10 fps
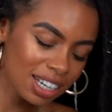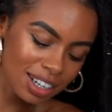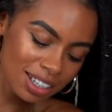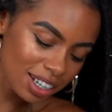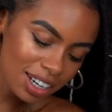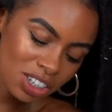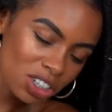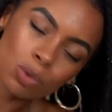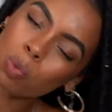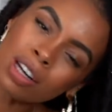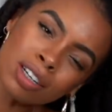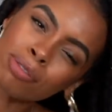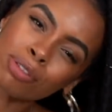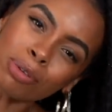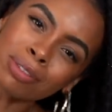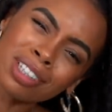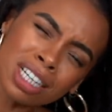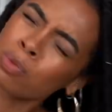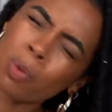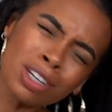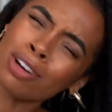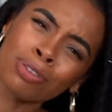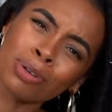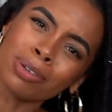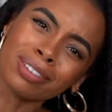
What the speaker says: It's just wonderful. It's wonderful.